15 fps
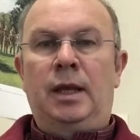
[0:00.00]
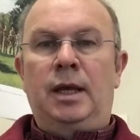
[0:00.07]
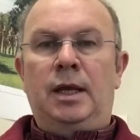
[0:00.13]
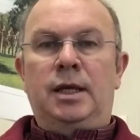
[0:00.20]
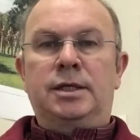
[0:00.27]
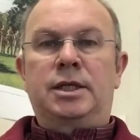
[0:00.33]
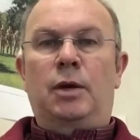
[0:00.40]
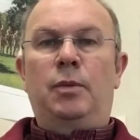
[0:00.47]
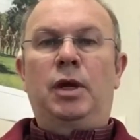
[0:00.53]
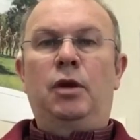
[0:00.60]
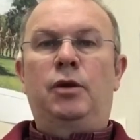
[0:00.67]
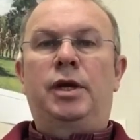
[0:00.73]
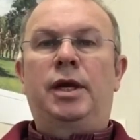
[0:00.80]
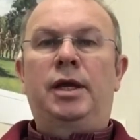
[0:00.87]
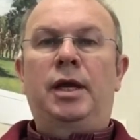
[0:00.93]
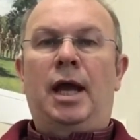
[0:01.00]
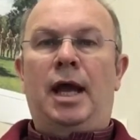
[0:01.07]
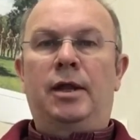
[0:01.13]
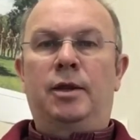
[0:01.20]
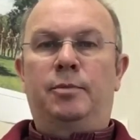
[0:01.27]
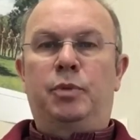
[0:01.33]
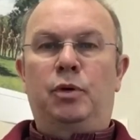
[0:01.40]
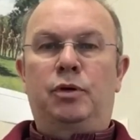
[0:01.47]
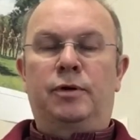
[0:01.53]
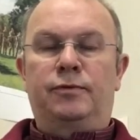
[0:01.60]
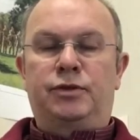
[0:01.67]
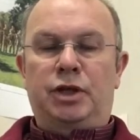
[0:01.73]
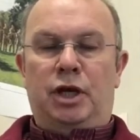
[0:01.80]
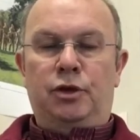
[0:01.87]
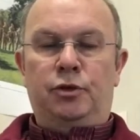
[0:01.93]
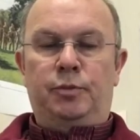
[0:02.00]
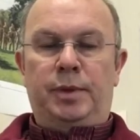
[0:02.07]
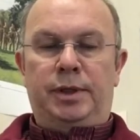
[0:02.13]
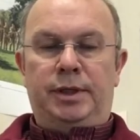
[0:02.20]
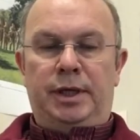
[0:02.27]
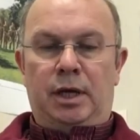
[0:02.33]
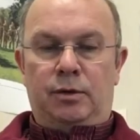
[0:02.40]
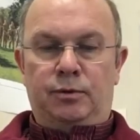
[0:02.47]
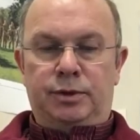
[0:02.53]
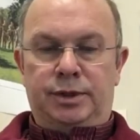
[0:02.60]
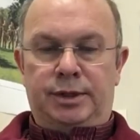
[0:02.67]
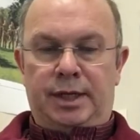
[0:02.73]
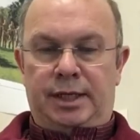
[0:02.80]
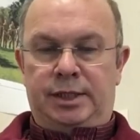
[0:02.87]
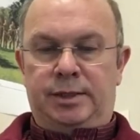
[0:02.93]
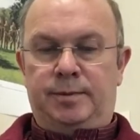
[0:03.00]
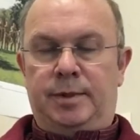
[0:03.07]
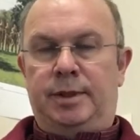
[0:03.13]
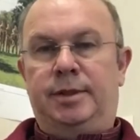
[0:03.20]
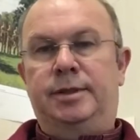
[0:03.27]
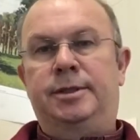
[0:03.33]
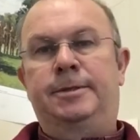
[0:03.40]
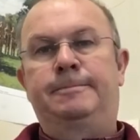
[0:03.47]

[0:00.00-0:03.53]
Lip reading: So we're looking at the book of Job in the Old Testament.